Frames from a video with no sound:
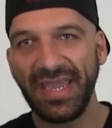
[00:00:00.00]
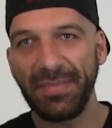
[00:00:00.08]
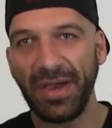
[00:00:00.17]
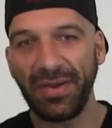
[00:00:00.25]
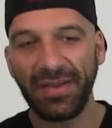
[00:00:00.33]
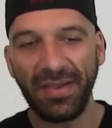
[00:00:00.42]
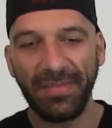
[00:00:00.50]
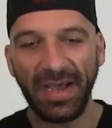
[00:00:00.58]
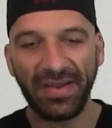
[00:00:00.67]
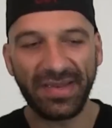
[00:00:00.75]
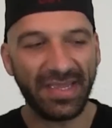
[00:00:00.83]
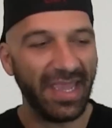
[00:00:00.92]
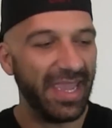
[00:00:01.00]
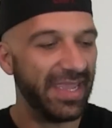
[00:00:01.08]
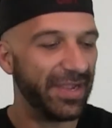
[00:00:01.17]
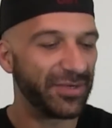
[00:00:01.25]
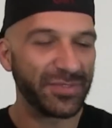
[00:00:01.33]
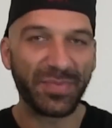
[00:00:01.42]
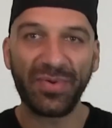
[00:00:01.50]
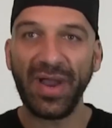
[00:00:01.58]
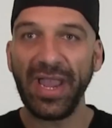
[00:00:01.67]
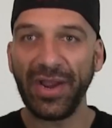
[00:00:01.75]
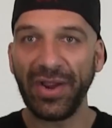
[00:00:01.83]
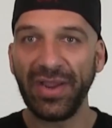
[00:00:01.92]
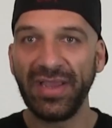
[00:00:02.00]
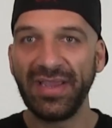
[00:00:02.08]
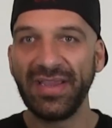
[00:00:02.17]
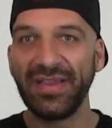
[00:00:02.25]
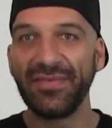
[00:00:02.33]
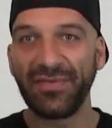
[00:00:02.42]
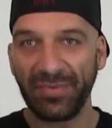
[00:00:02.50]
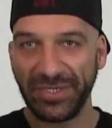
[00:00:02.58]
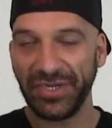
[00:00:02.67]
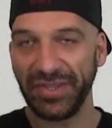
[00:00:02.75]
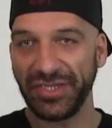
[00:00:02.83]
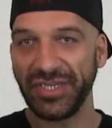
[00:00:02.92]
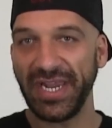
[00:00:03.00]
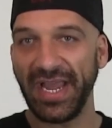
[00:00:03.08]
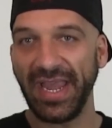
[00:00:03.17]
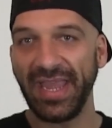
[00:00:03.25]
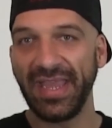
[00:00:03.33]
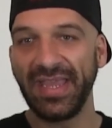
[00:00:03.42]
Came out about 8 years prior for Return of the Jedi.